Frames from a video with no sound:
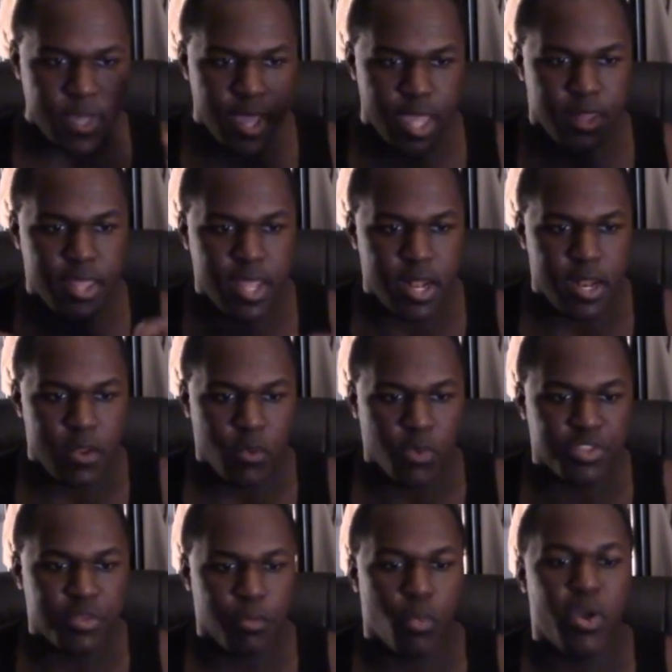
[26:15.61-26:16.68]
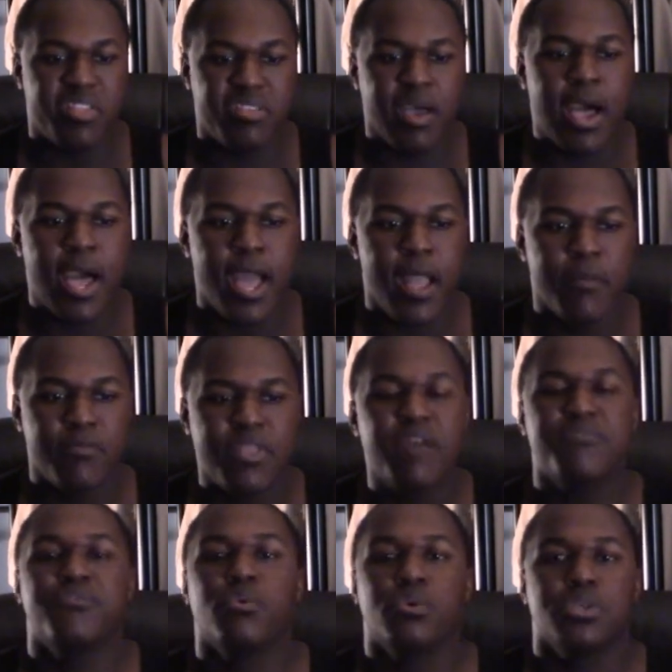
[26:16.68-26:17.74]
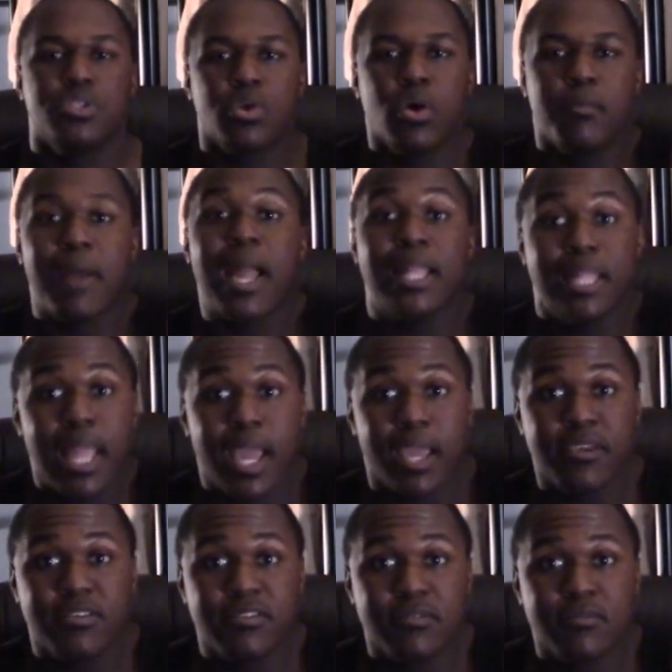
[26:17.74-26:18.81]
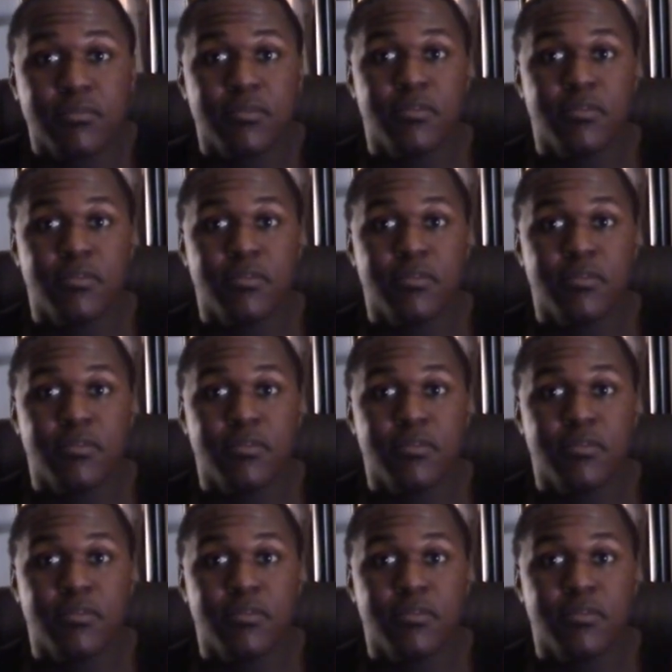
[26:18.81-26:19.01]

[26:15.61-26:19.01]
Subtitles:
And then with the Muay Thai, that focused on my legs.